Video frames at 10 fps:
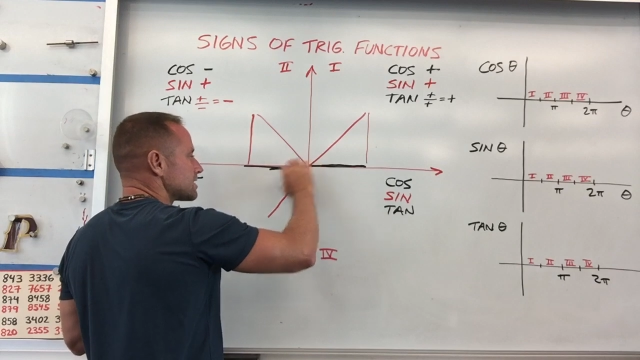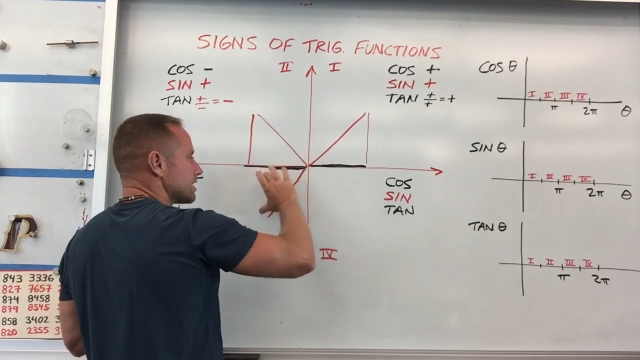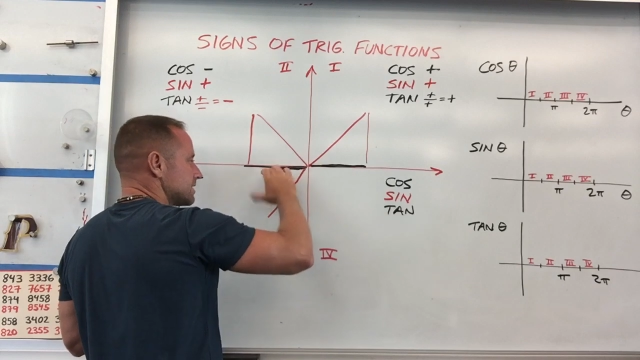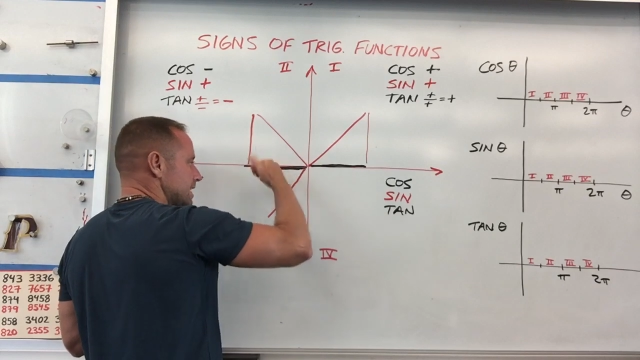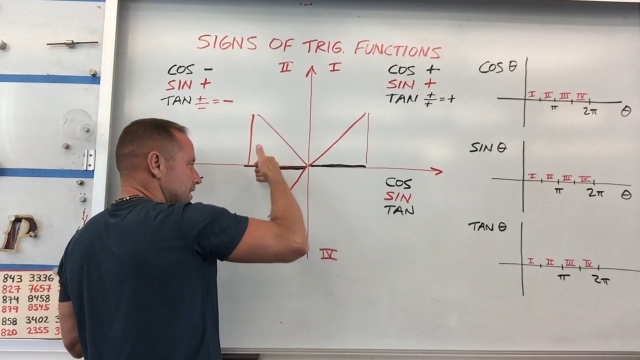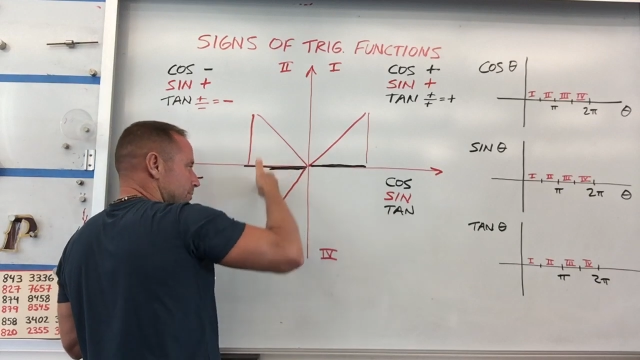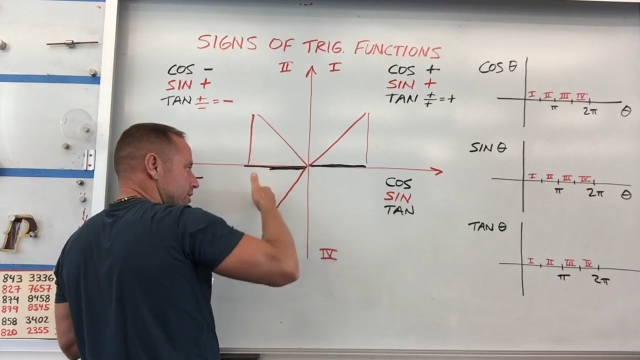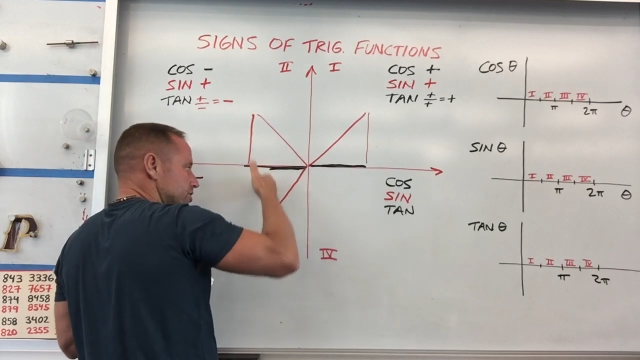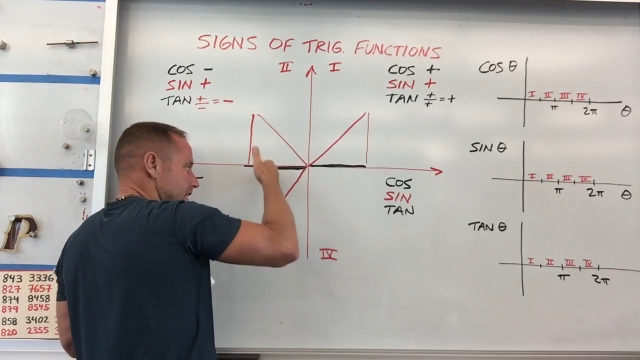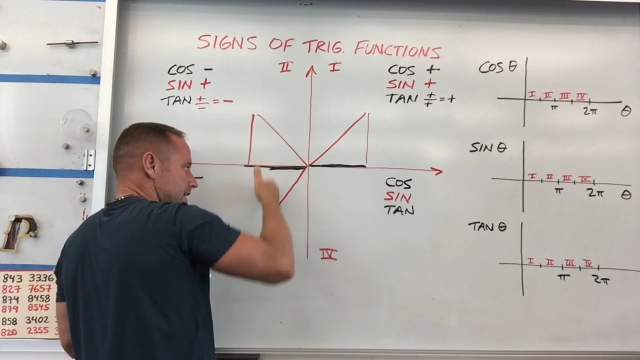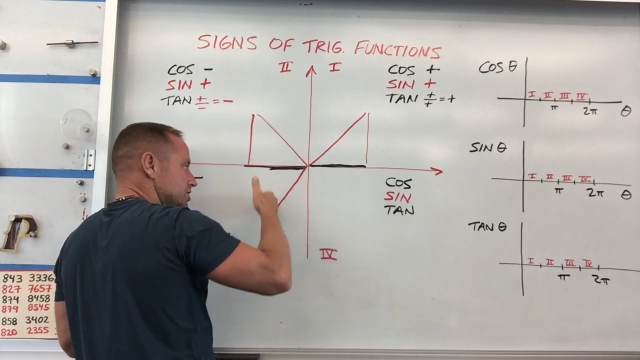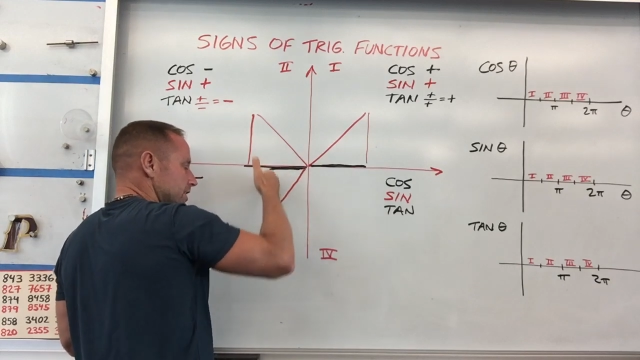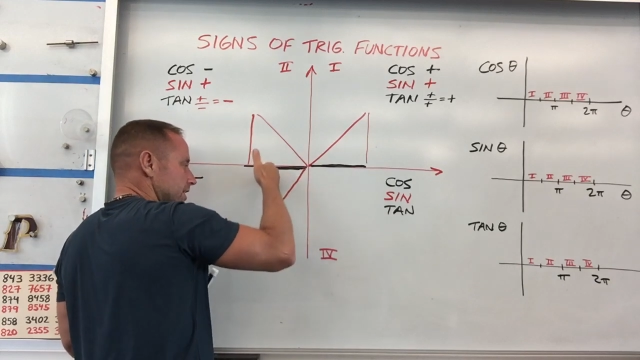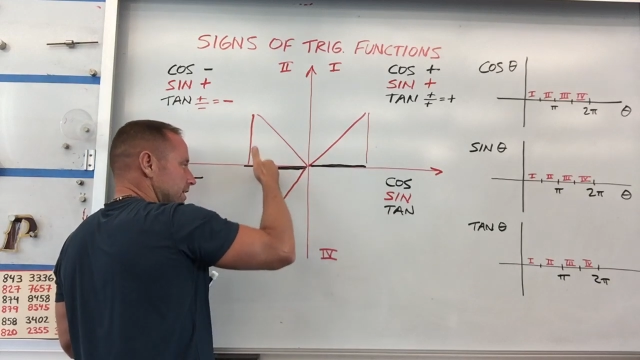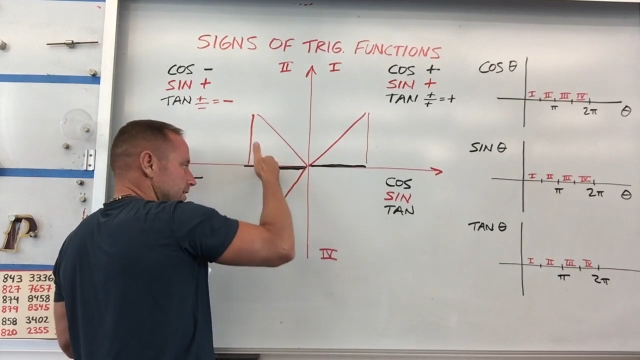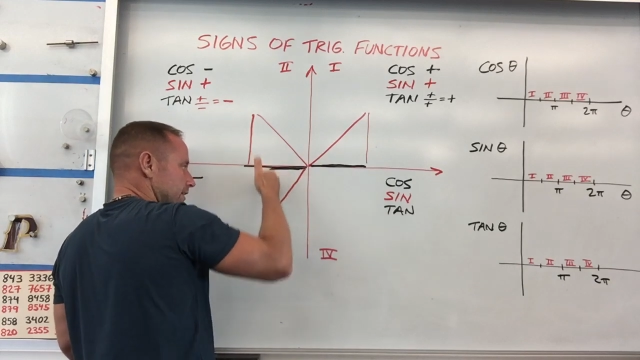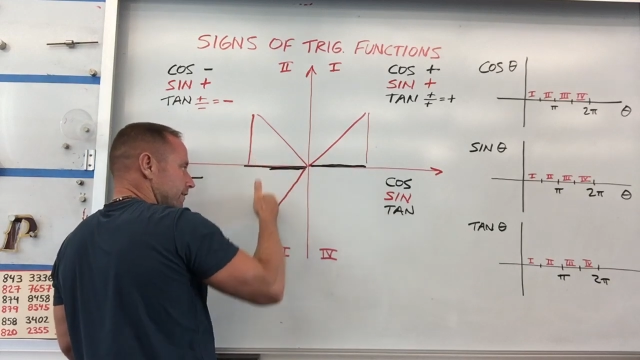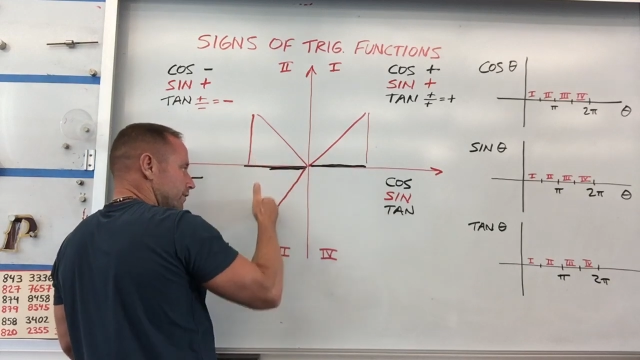is going to take the projection, the